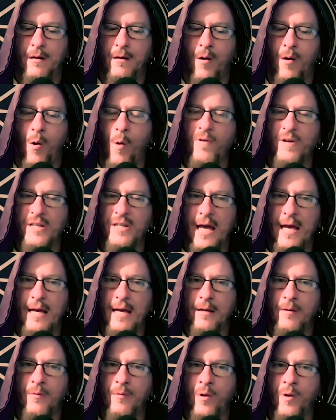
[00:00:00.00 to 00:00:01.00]

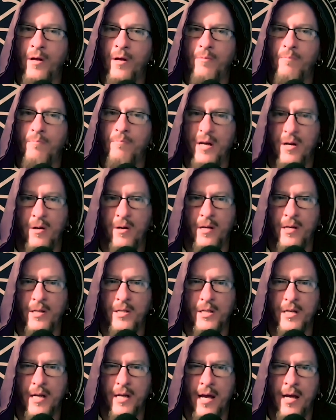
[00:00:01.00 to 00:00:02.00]
overtaken with
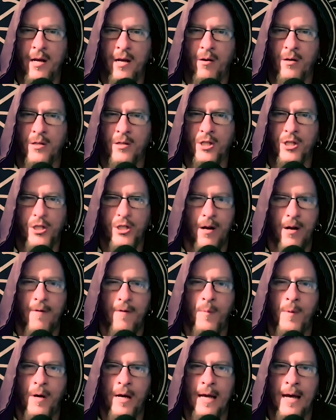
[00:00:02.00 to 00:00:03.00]
bitterness and anger and shut
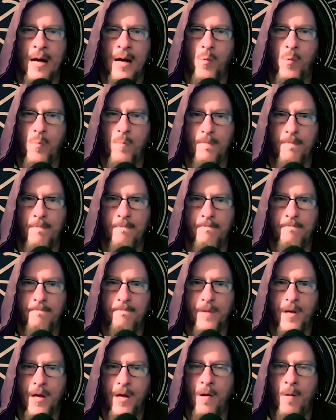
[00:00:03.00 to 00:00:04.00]
everybody out,
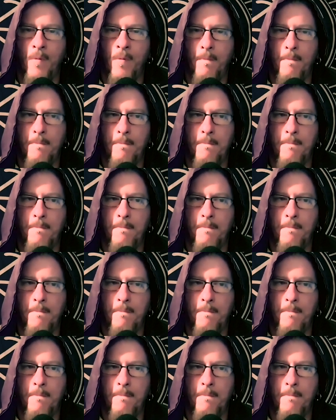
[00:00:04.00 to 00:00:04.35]
you know,